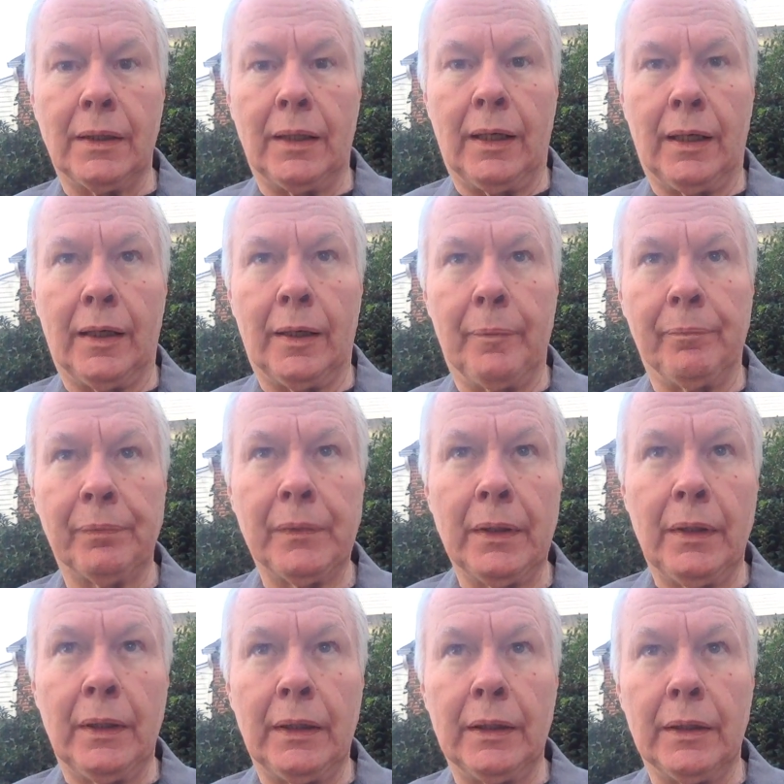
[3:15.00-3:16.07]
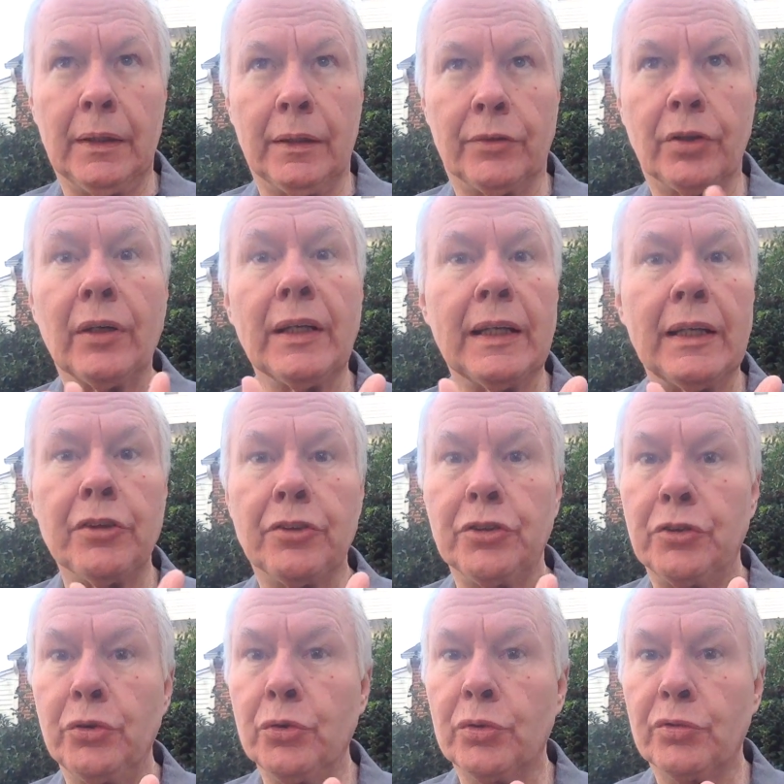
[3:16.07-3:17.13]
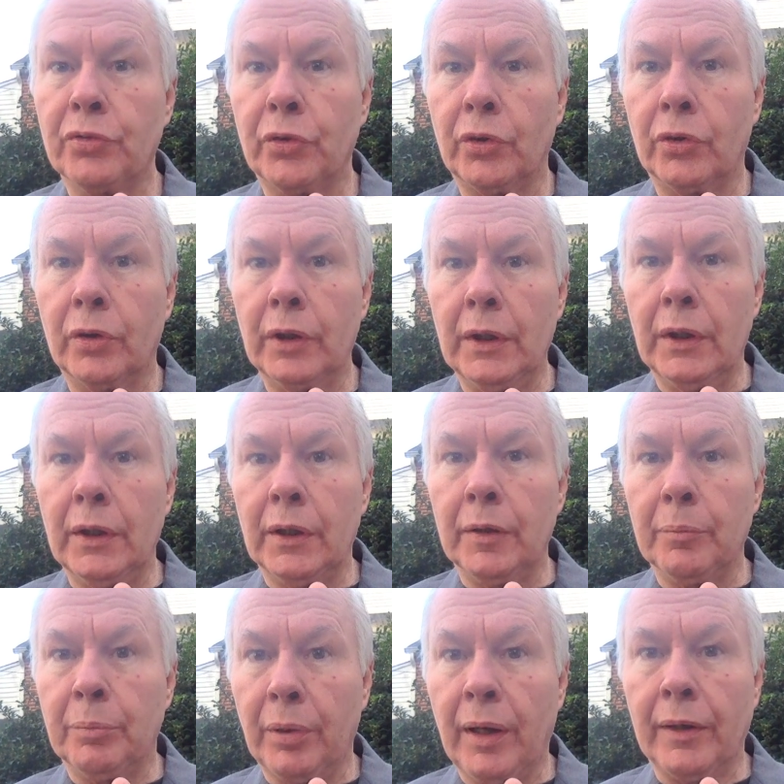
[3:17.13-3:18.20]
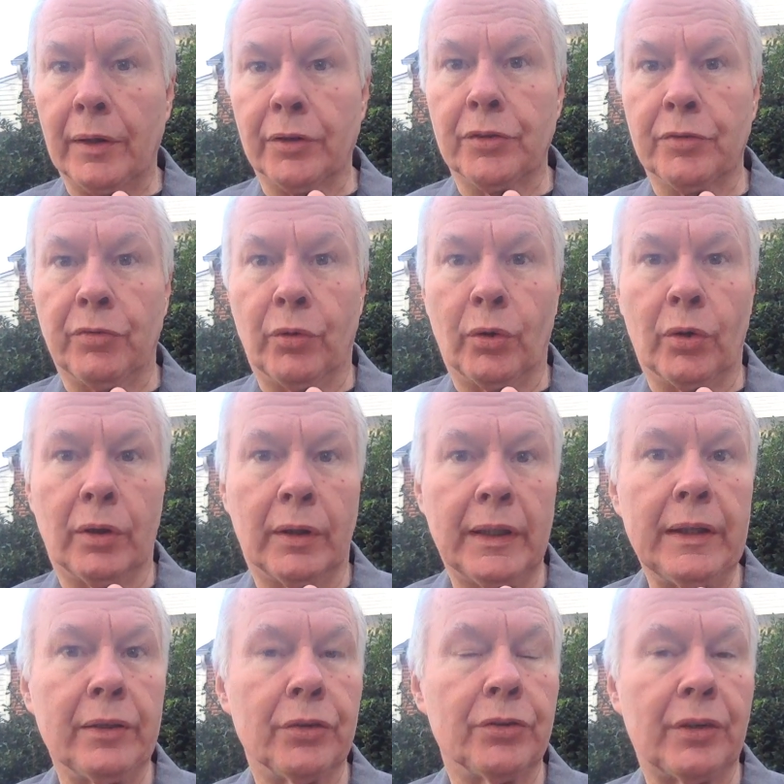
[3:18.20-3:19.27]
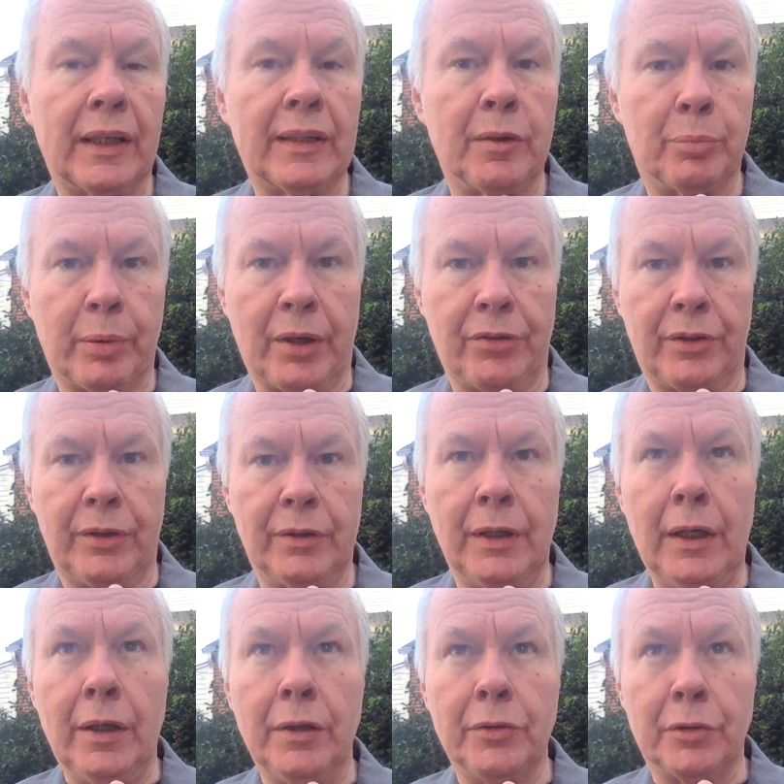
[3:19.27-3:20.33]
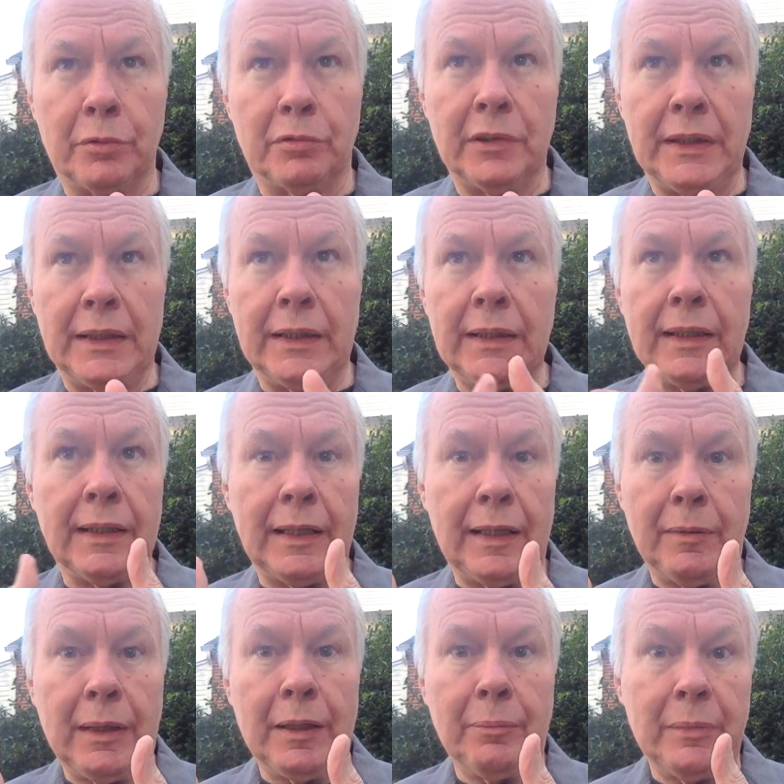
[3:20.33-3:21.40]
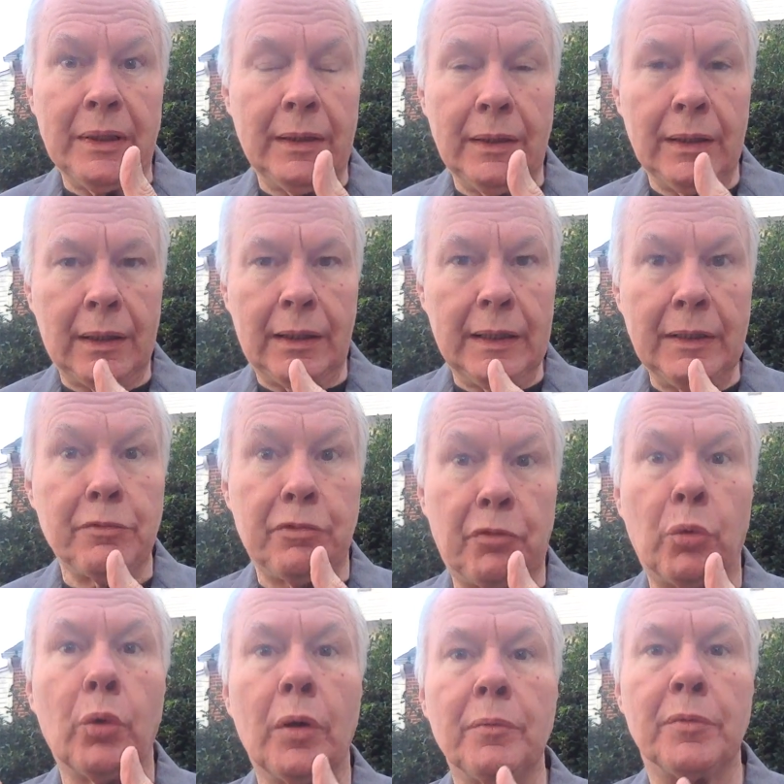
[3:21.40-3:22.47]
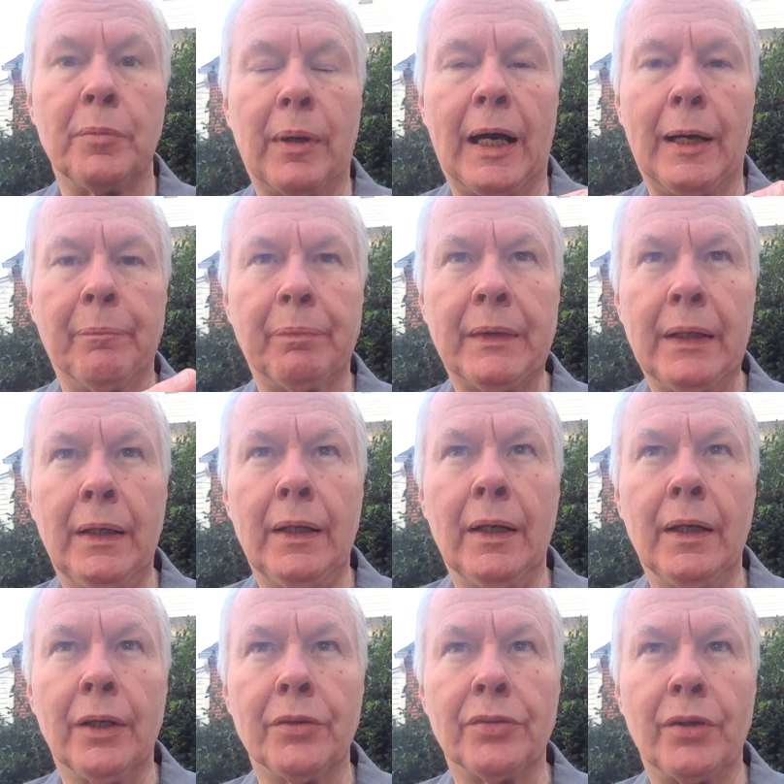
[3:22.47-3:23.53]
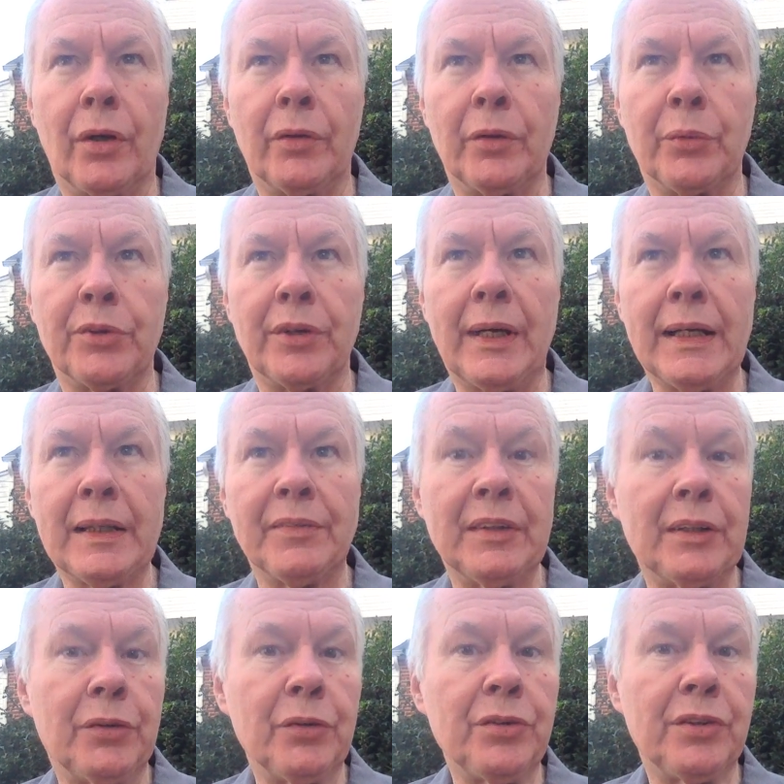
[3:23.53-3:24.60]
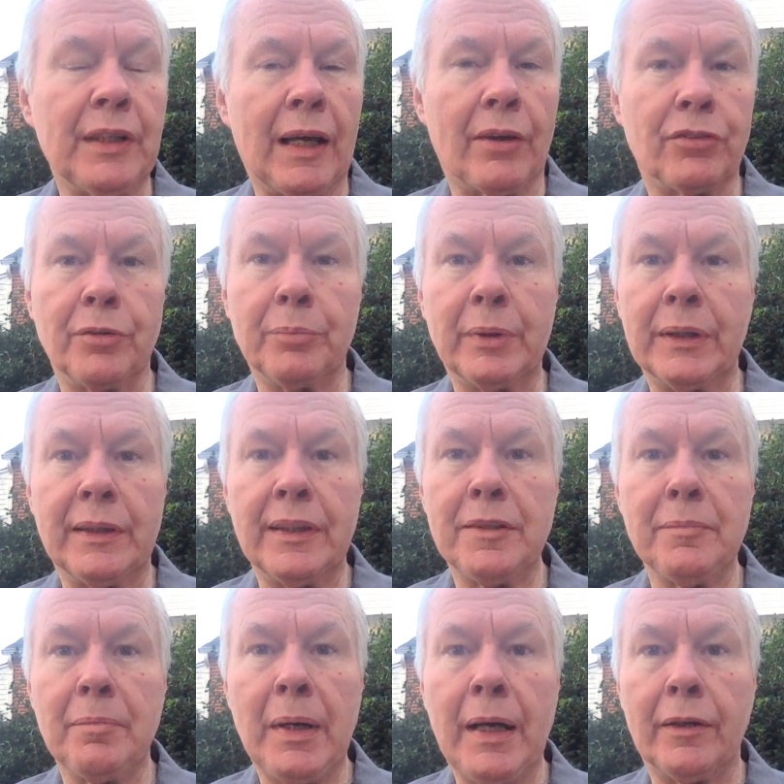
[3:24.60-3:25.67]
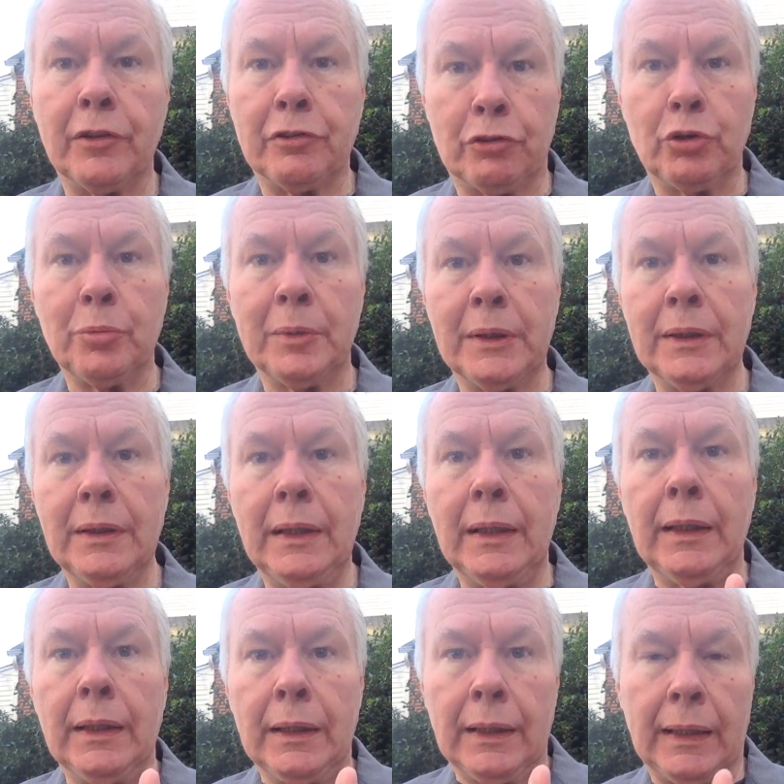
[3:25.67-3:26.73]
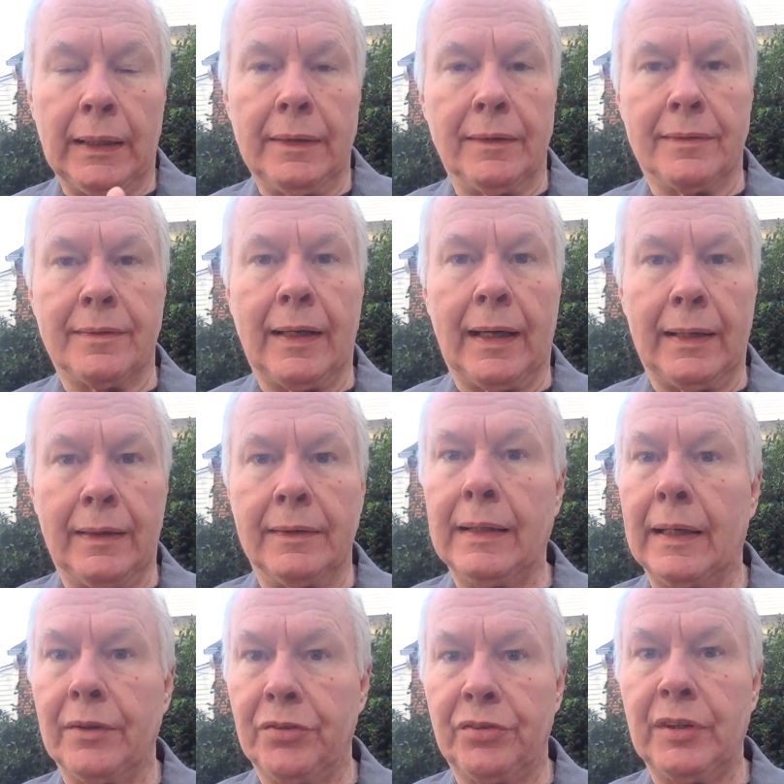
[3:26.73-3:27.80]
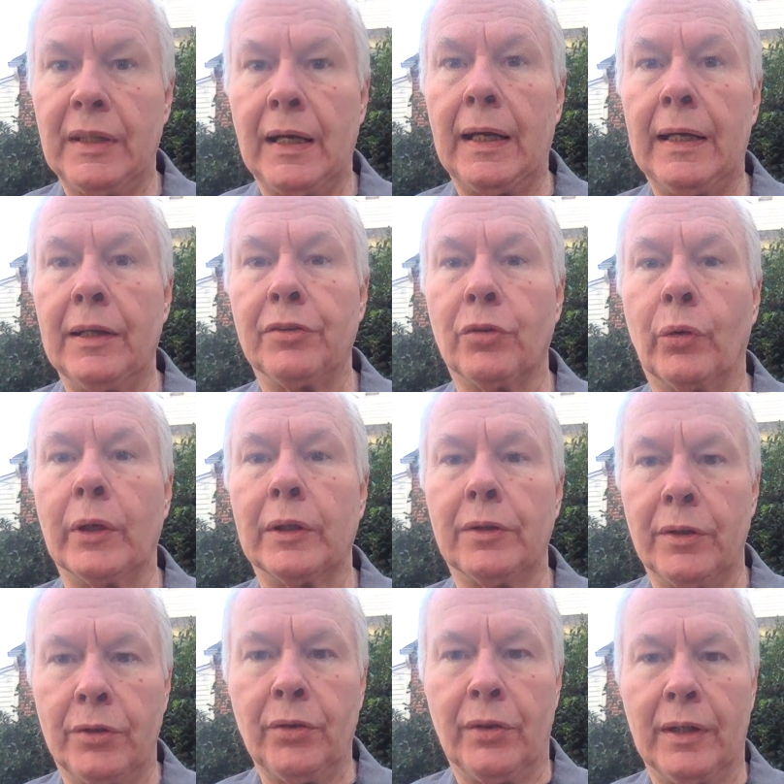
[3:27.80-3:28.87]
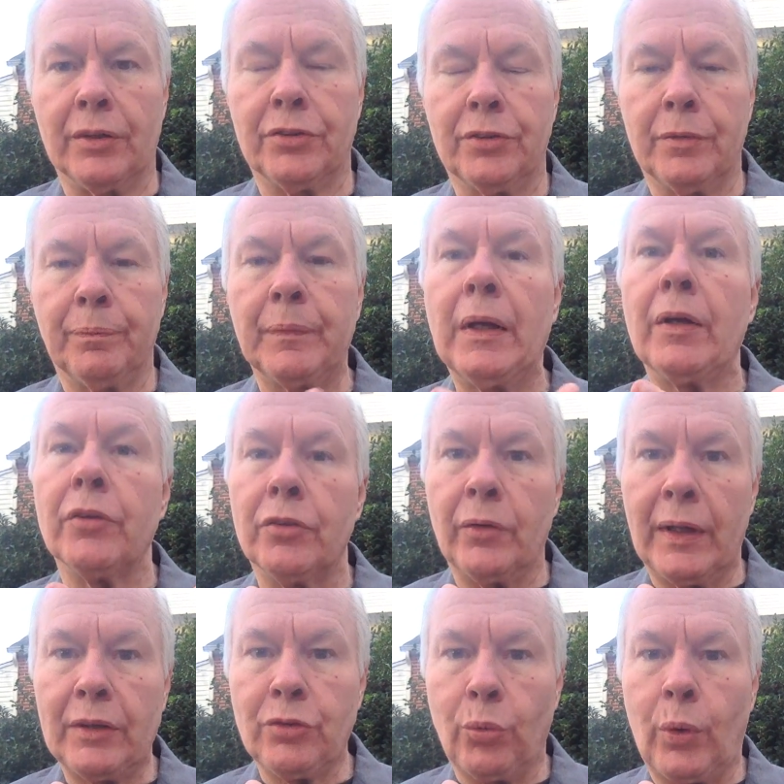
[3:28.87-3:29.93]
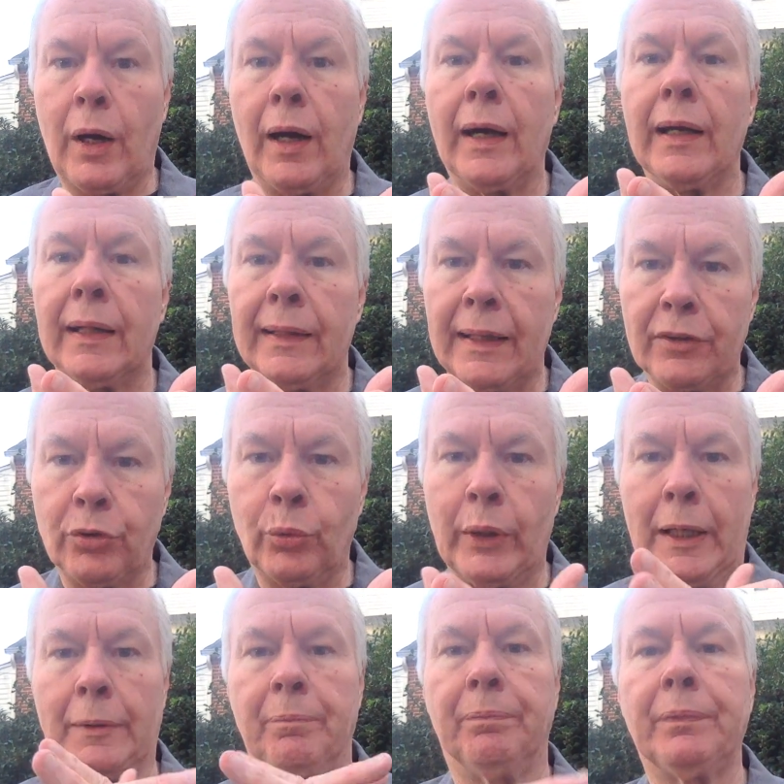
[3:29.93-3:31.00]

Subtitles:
turn it into useful products for leaders like the president to read and be informed by. So there was a lack of enthusiasm, but it didn't matter. Truman had decided, yes, CIA is going to do this. So that's why, and that's when.